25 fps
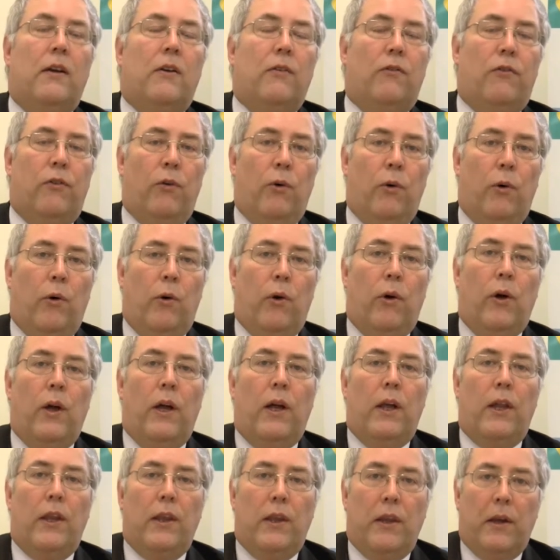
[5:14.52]
for
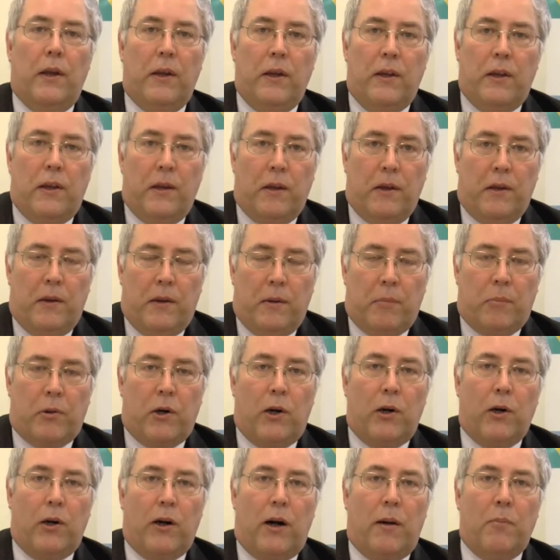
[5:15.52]
the
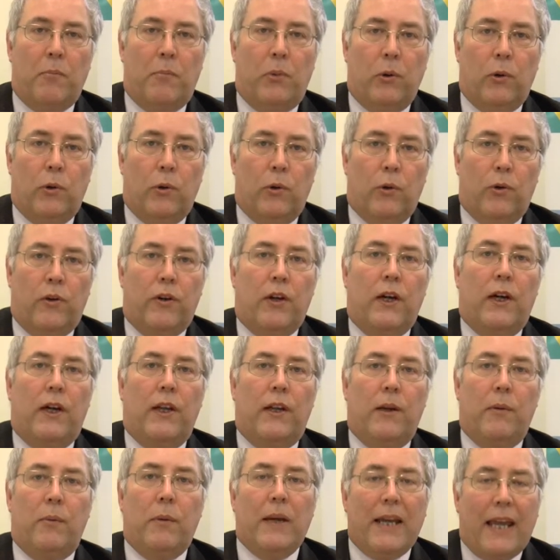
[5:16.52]
programme board,
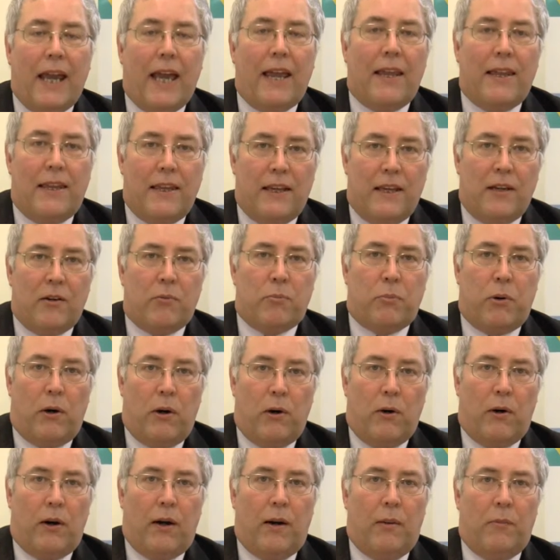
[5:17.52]
that we get these
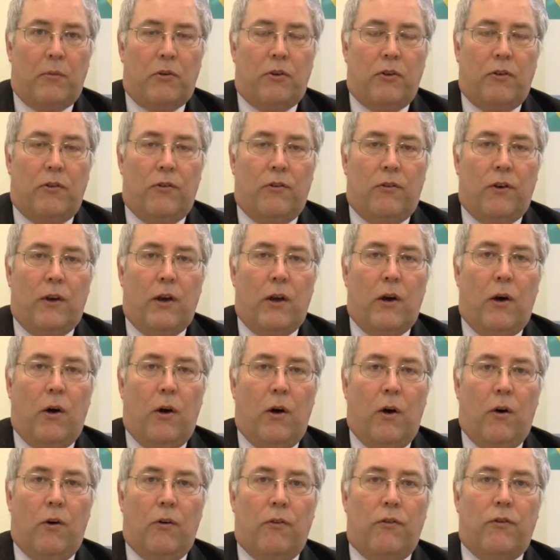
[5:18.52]
programmes
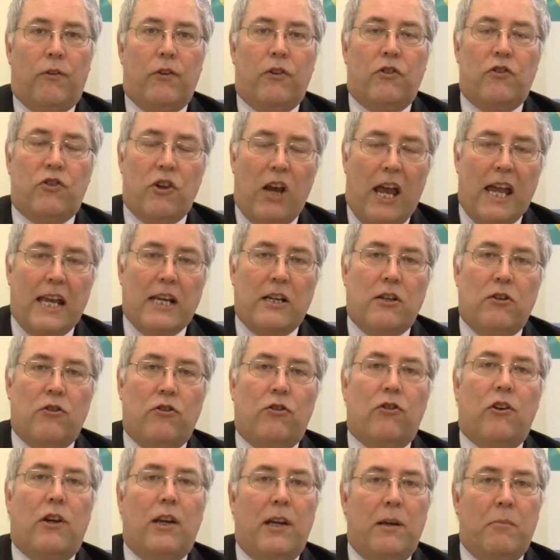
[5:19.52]
of
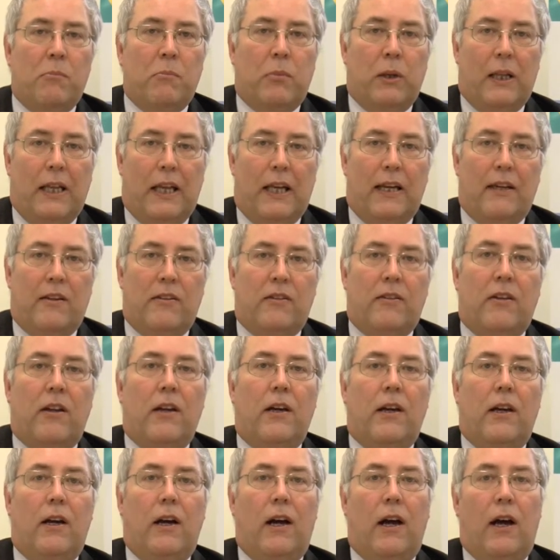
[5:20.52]
change in
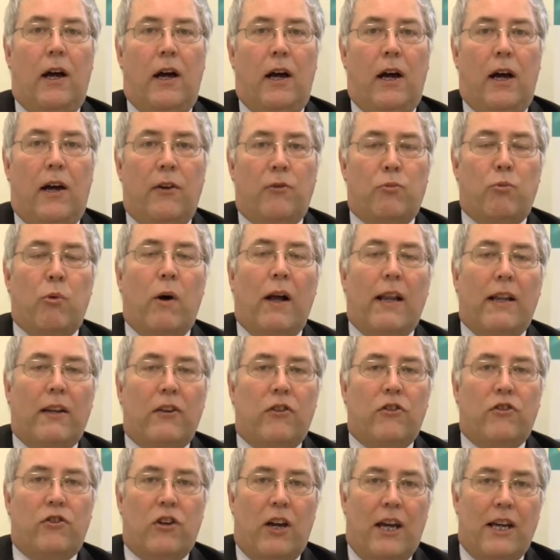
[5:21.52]
place, as well
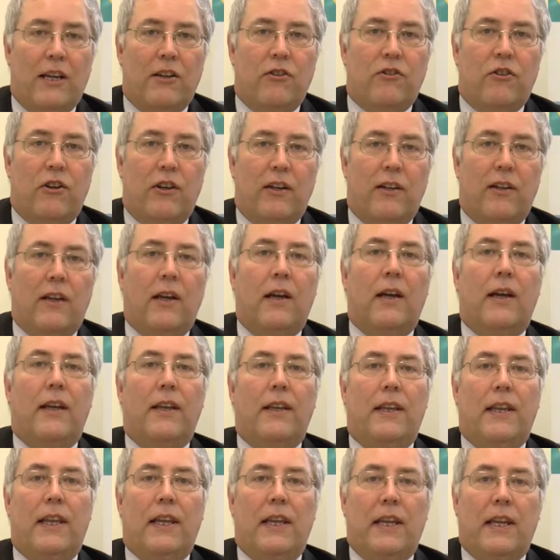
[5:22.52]
as changing
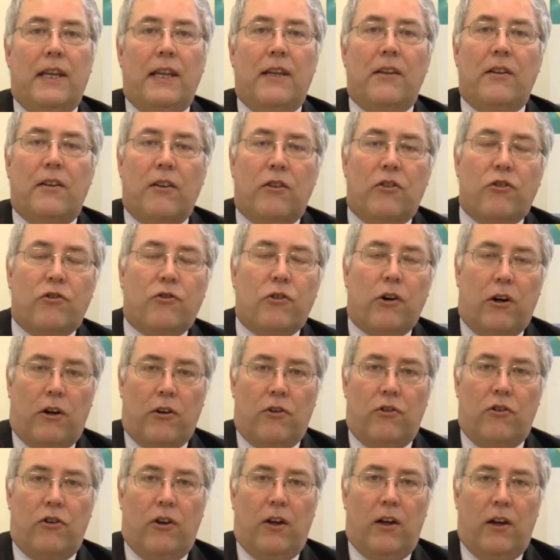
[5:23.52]
the
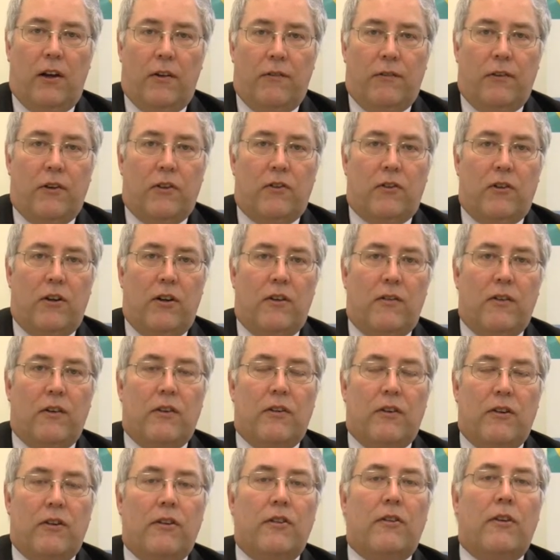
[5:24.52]
structure of the
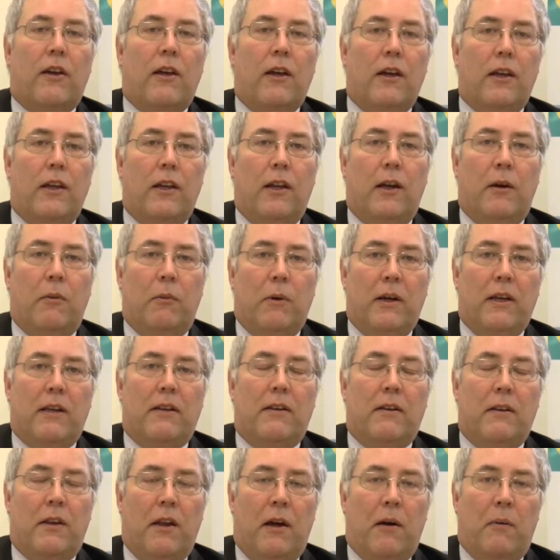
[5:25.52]
services that
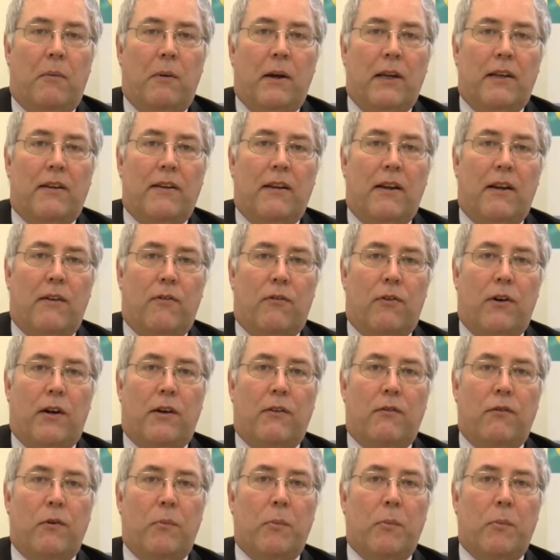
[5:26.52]
we're delivering for